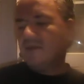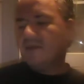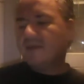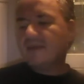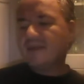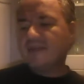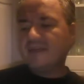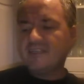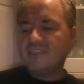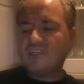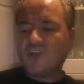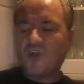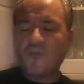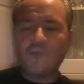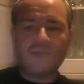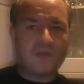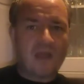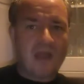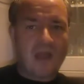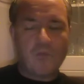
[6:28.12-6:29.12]
Clear dark
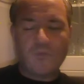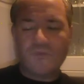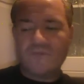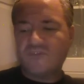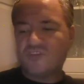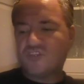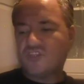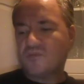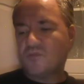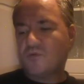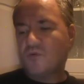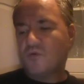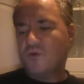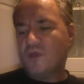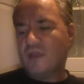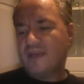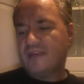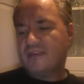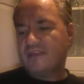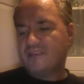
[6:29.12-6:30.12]
brown with a small
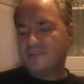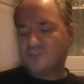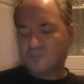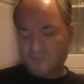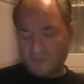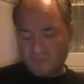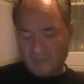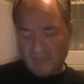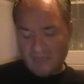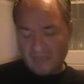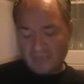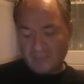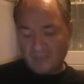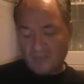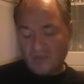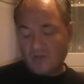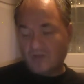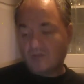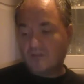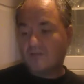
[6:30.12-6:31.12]
head that doesn't last
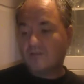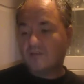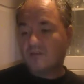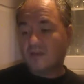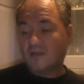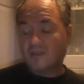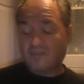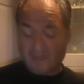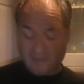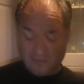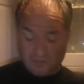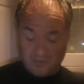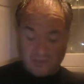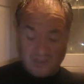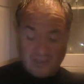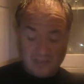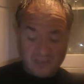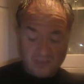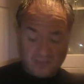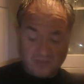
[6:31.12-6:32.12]
long. Uh, that,
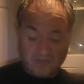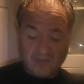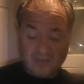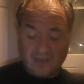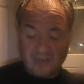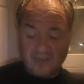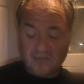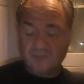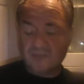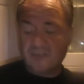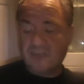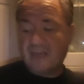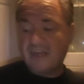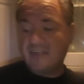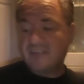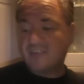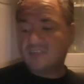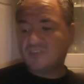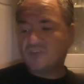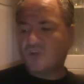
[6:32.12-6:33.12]
that's correct because the head
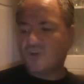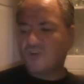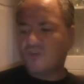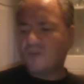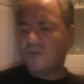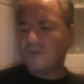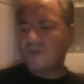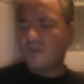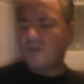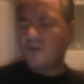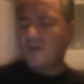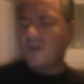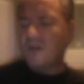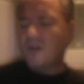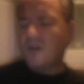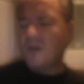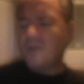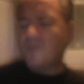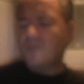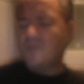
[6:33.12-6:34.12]
has gone.
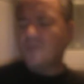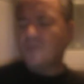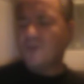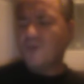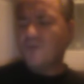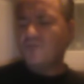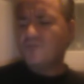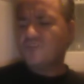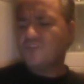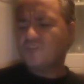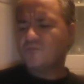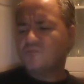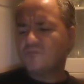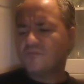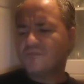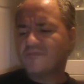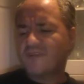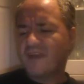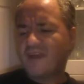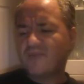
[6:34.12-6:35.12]
Uh, the nose is
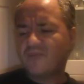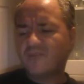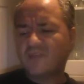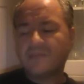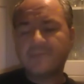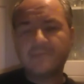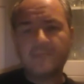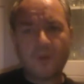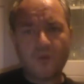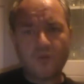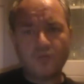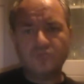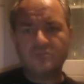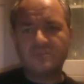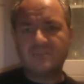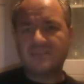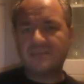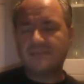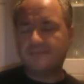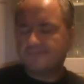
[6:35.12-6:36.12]
profoundly
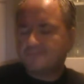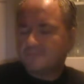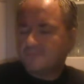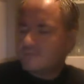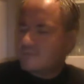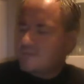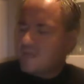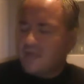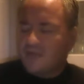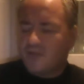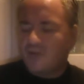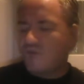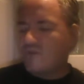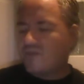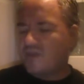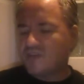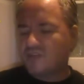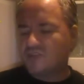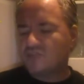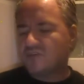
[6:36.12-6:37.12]
malty. I got
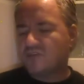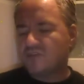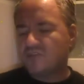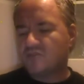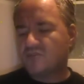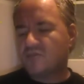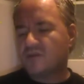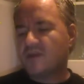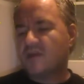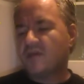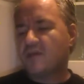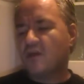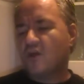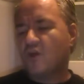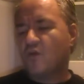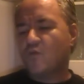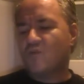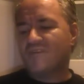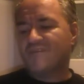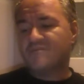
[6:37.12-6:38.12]
that straight away.
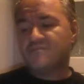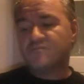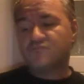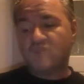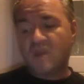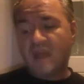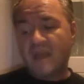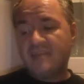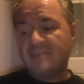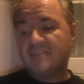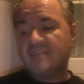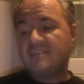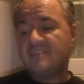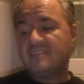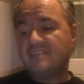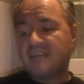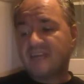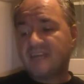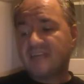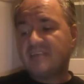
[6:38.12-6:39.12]
With bread,
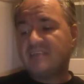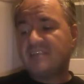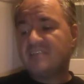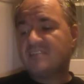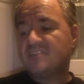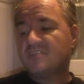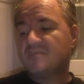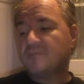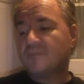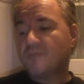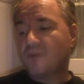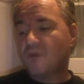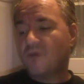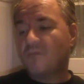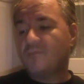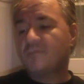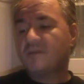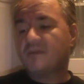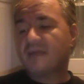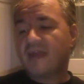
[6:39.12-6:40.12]
dates,
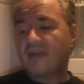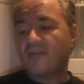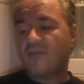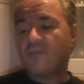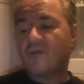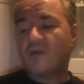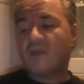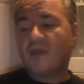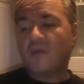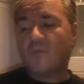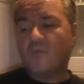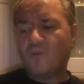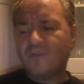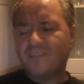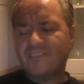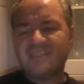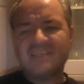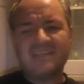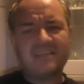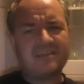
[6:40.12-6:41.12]
plum, caramel and
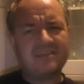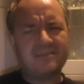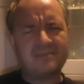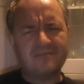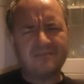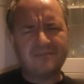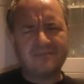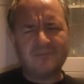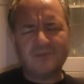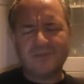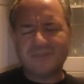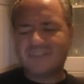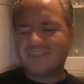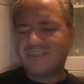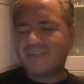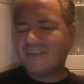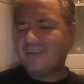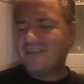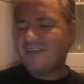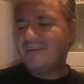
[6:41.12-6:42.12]
whiskey.
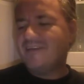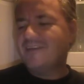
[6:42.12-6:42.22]
Whiskey.